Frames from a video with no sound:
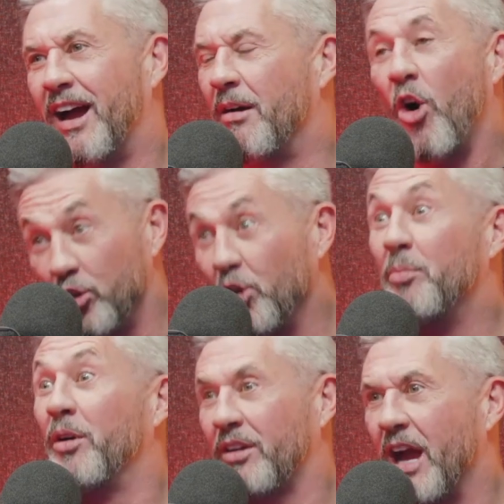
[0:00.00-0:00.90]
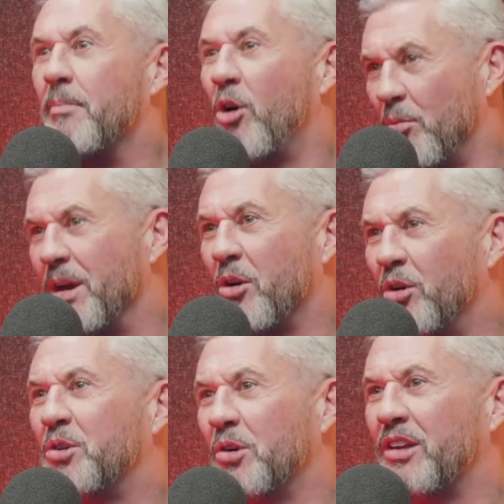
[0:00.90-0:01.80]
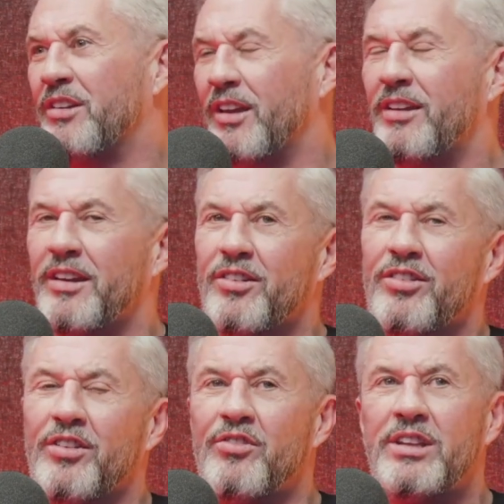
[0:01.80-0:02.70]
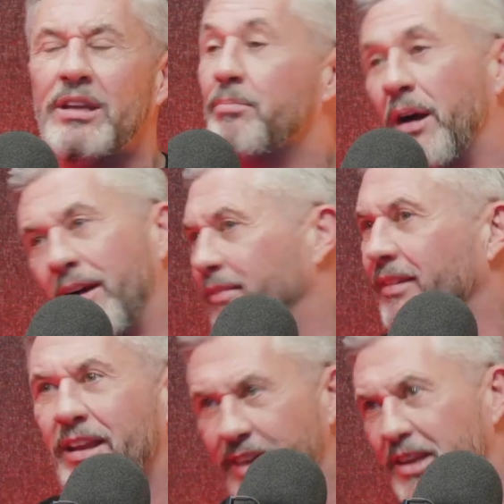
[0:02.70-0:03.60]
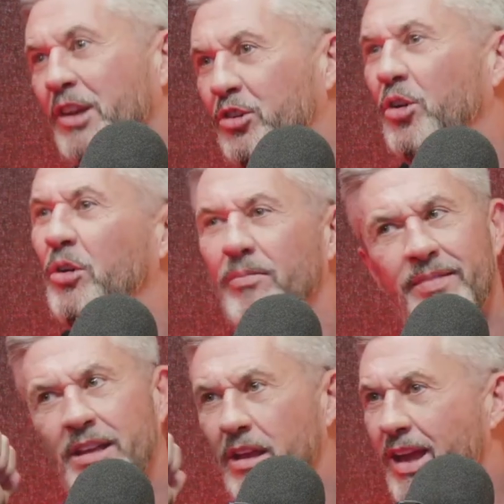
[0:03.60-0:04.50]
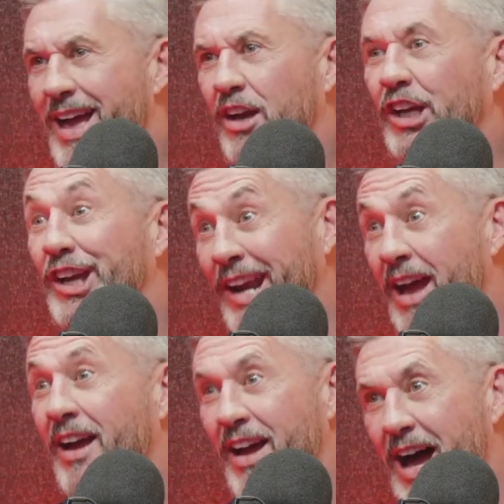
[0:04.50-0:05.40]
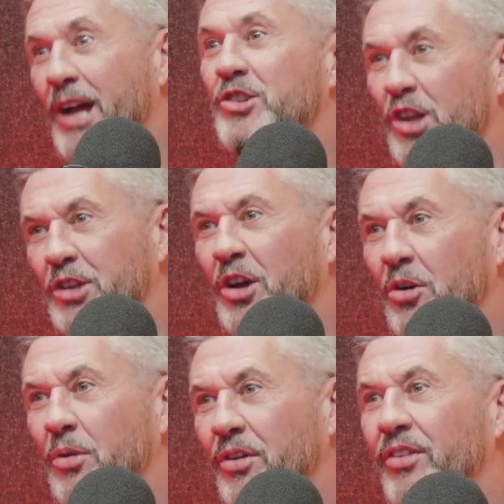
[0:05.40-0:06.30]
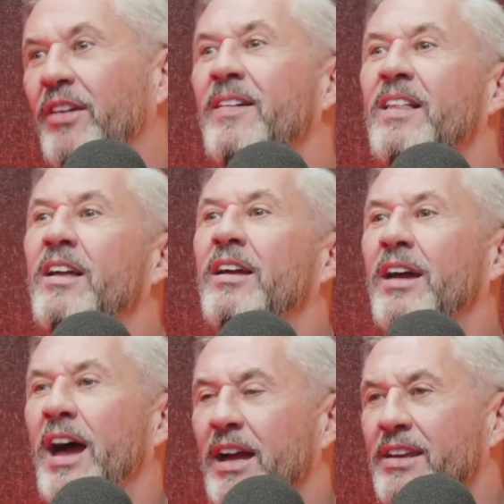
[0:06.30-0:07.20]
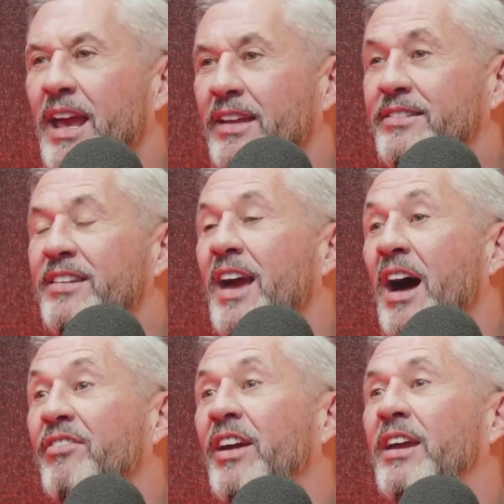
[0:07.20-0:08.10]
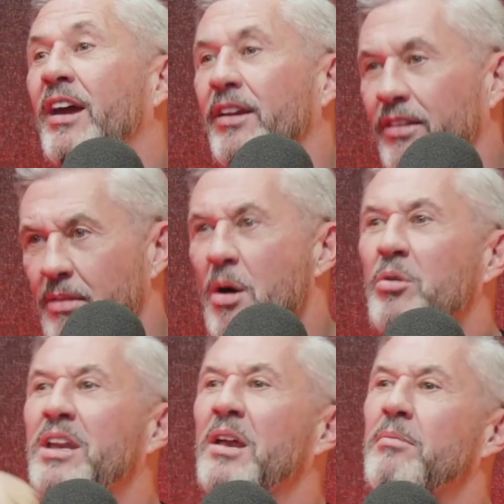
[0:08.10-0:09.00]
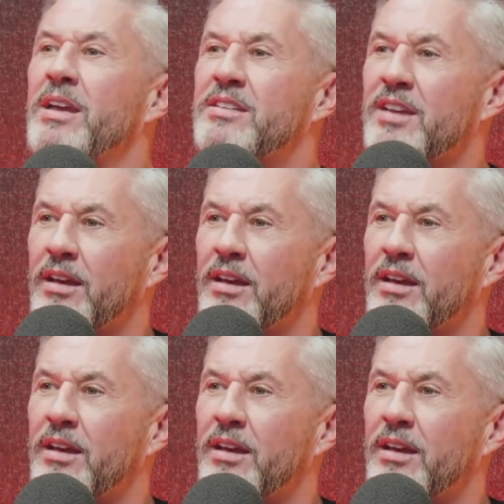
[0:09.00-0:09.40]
An audio book. I'm a lot more audio than reading, but they're your two. Grit, Angela Duckworth, and T. Harv Eker, The Millionaire Mindset.